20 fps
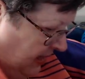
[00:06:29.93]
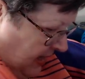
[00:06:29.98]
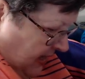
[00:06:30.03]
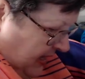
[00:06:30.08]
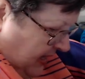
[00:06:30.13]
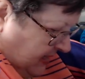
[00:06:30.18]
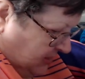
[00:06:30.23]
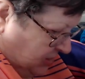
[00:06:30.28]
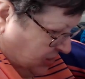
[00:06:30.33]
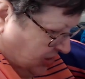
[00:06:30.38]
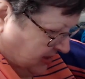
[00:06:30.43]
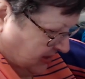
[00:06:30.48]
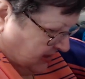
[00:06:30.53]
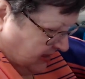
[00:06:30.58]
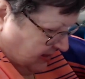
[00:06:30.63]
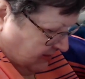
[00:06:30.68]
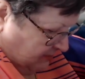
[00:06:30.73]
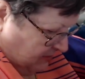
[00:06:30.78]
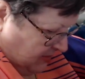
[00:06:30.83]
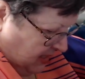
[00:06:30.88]
And she
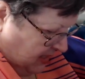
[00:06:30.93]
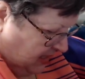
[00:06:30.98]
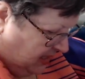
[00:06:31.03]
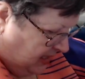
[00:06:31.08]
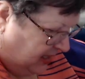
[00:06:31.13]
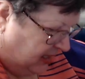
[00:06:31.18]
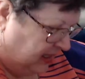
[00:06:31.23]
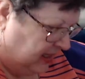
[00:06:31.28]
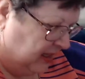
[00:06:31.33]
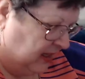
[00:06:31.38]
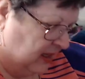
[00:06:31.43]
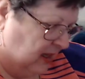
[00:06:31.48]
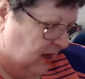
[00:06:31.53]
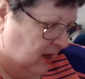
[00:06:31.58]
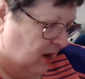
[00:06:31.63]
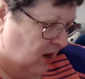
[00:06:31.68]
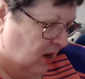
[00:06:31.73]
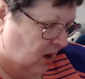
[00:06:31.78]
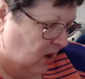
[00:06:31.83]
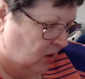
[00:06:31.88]
sent me
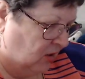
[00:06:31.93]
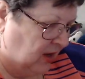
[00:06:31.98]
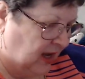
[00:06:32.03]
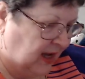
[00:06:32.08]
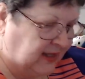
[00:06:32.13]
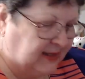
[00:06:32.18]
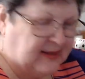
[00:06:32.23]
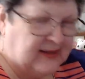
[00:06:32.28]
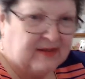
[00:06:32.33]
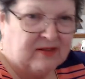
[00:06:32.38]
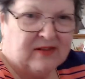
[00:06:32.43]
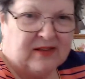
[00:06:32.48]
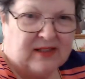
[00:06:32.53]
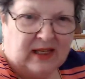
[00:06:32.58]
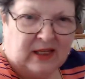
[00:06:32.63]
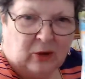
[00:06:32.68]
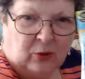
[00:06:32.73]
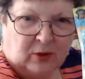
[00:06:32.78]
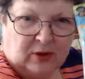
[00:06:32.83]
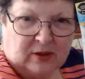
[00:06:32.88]
all kinds of
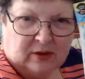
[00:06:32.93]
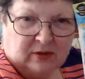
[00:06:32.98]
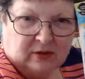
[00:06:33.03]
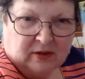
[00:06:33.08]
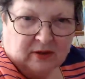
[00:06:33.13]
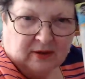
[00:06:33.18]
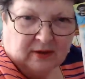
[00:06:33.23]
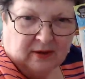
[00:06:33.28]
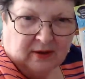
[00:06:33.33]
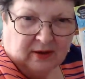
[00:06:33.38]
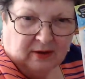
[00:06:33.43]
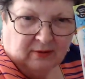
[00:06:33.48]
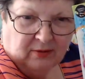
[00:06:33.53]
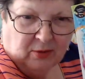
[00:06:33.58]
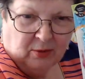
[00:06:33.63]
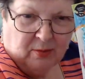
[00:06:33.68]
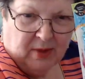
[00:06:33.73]
sequins for